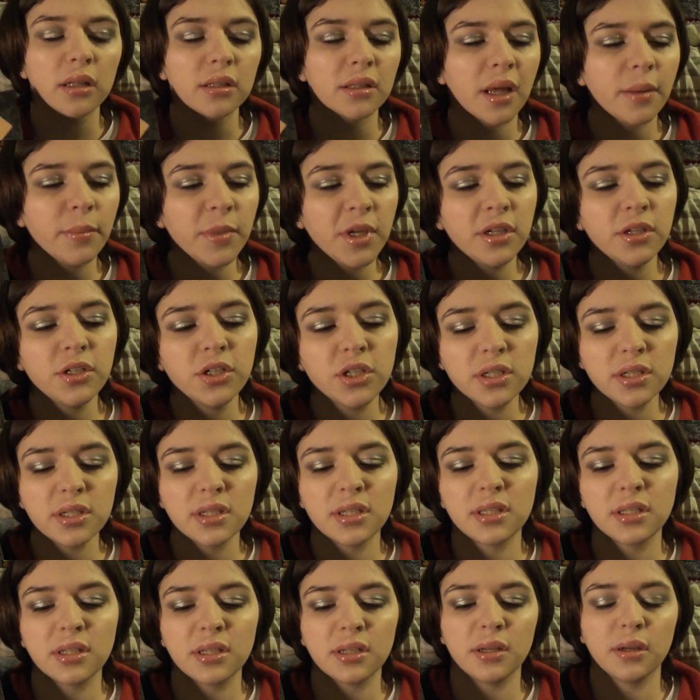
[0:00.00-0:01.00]
Let me
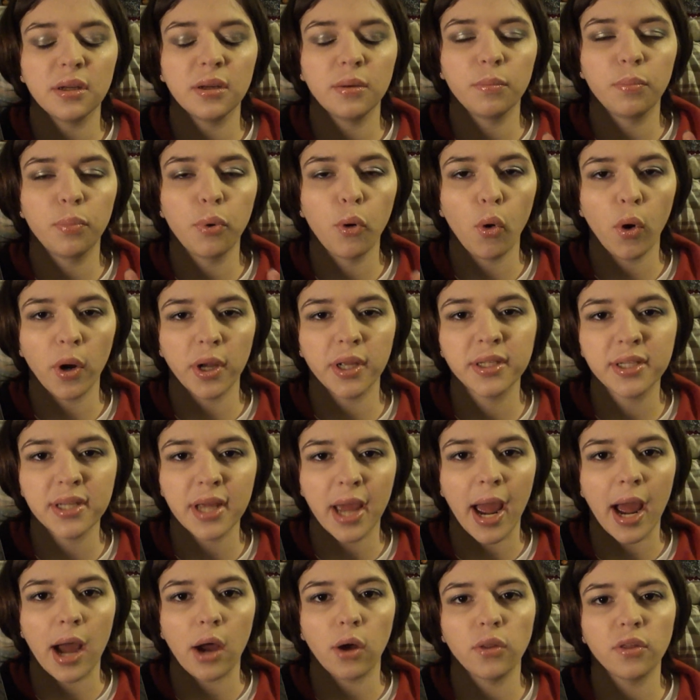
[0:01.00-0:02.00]
just point
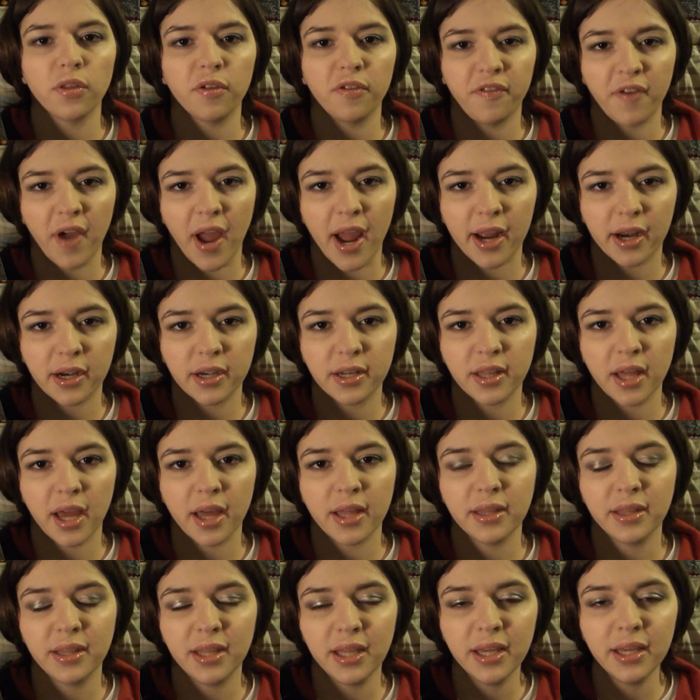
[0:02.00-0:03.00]
out the fact
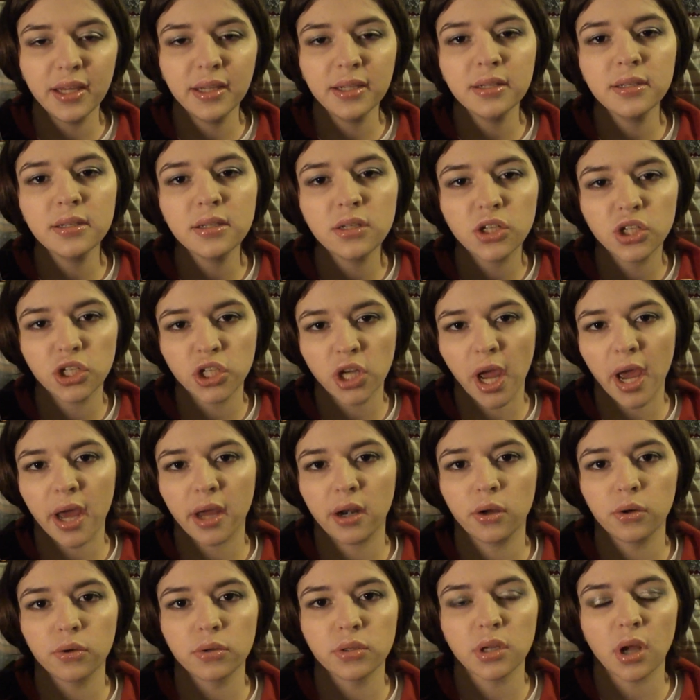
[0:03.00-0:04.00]
that these
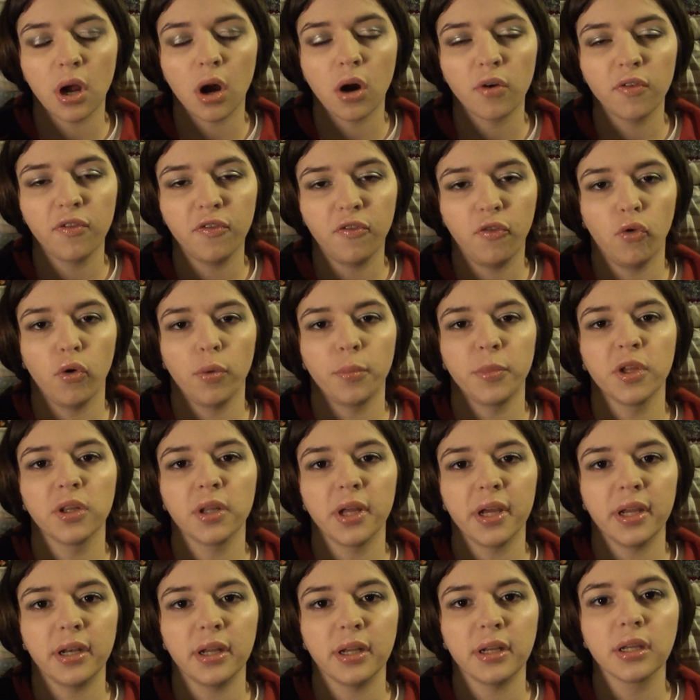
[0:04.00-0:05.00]
shadows are
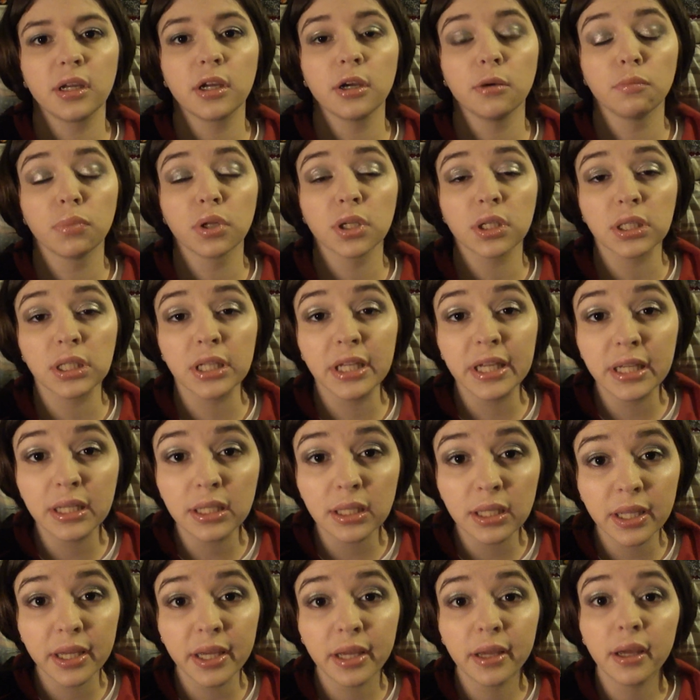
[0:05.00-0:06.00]
formulated
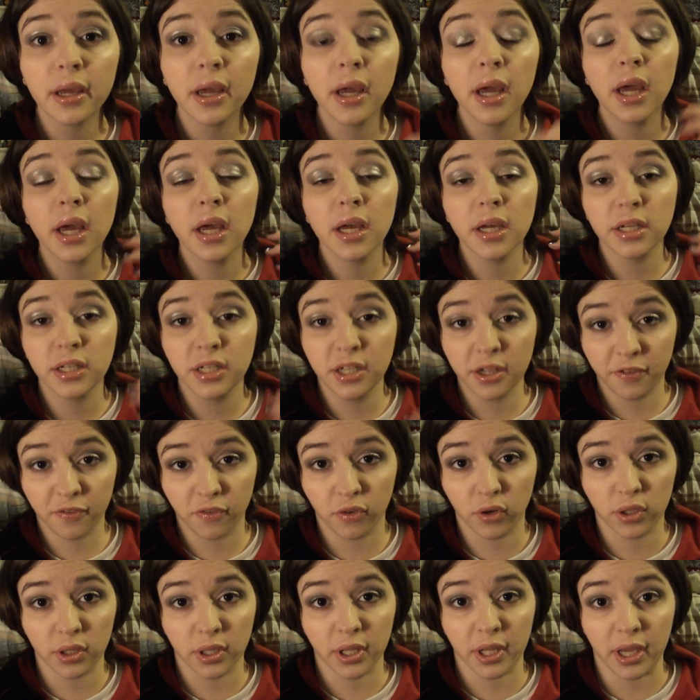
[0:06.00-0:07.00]
completely
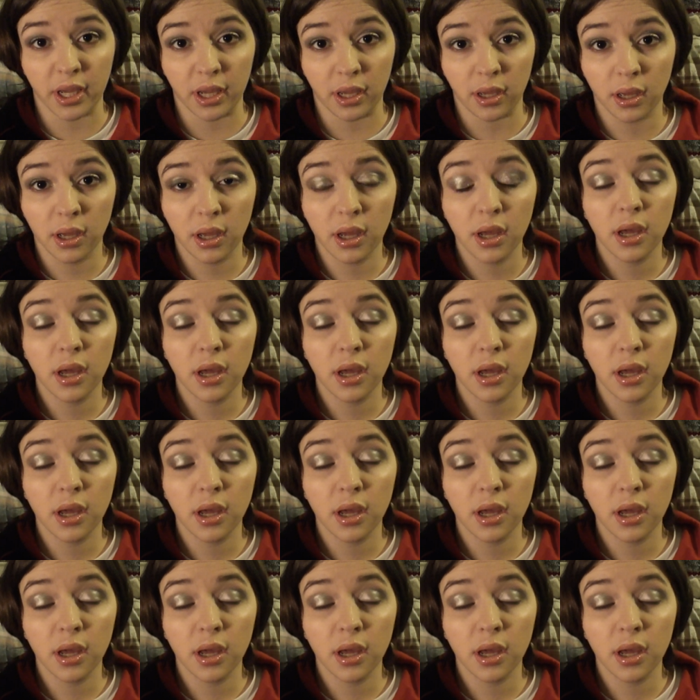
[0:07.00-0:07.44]
differently